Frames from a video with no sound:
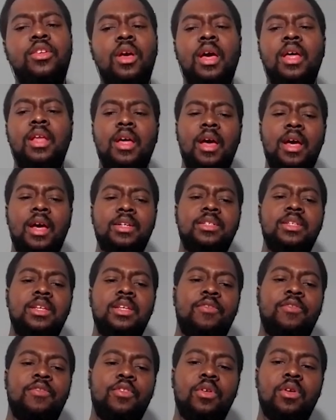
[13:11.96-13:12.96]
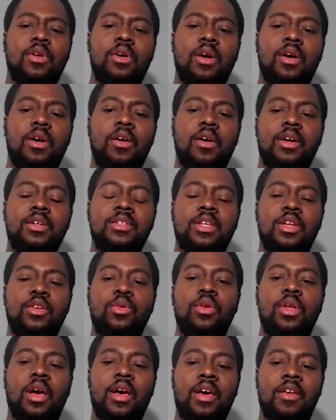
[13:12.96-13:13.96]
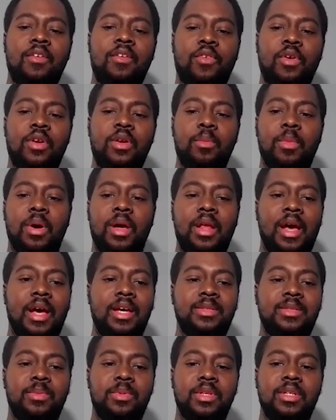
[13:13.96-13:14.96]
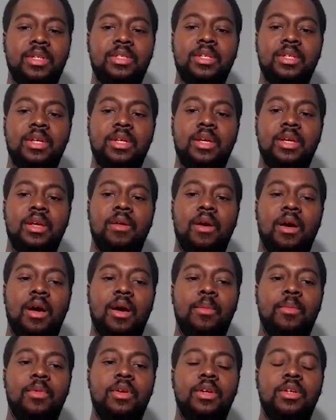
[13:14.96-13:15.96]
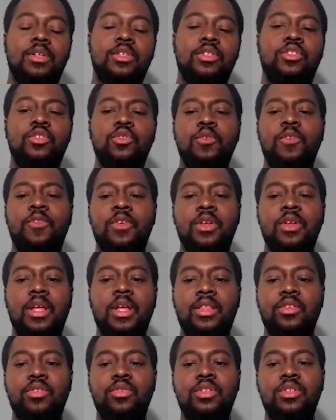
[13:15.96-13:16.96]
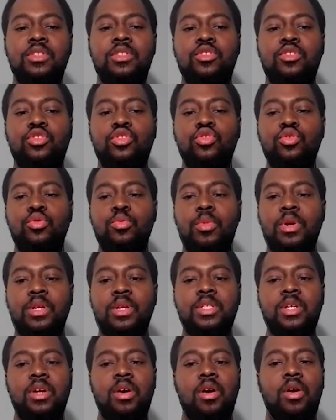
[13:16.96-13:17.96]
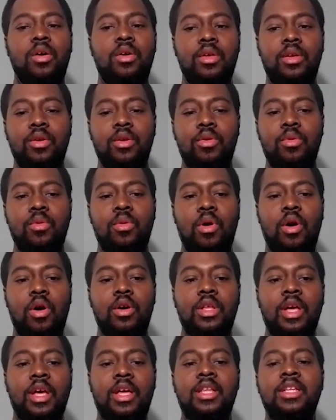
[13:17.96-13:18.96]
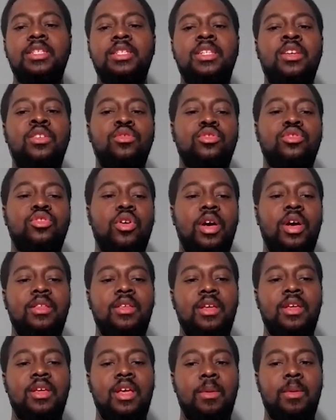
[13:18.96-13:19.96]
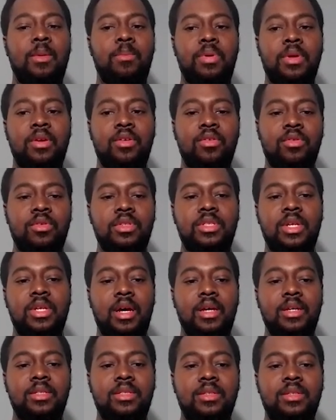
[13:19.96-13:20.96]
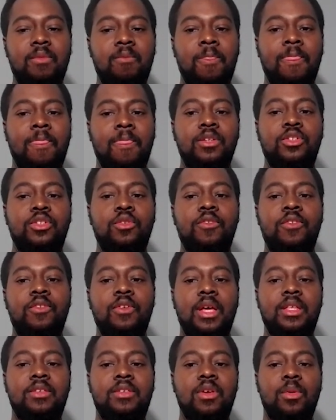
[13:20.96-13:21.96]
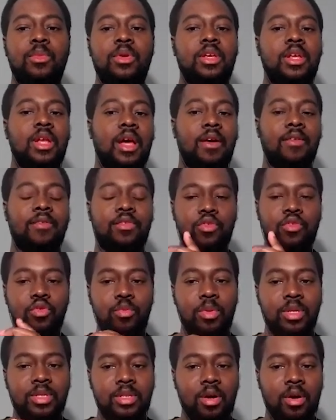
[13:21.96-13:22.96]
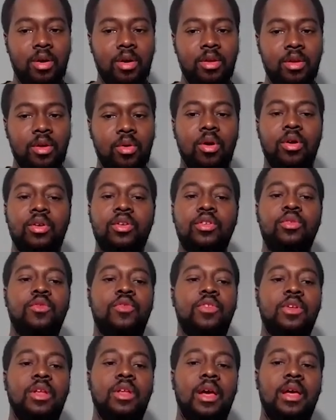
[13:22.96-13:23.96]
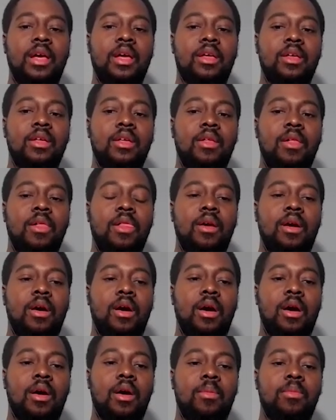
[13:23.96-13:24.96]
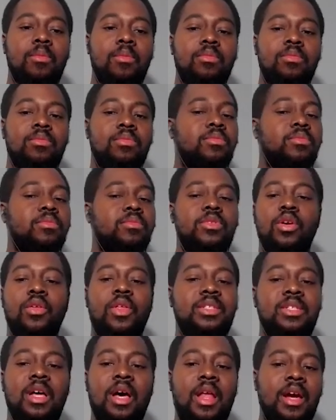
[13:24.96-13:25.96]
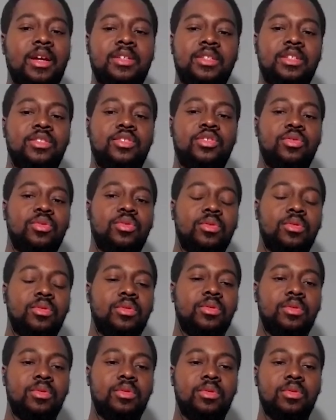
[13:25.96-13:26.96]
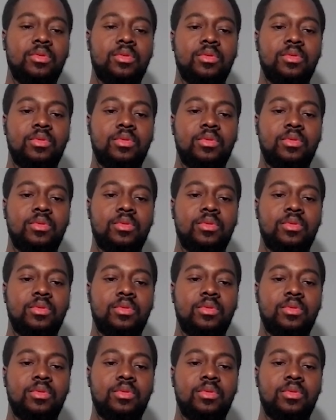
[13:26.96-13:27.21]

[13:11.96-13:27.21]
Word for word: And actually, for because uh, I know I had a friend of mine ask me this. Um, do you feel like there is too much cardio, or like let's say you're trying to get bigger in size? do you feel like someone can have too much cardio or do you feel like um, you know that's not actually true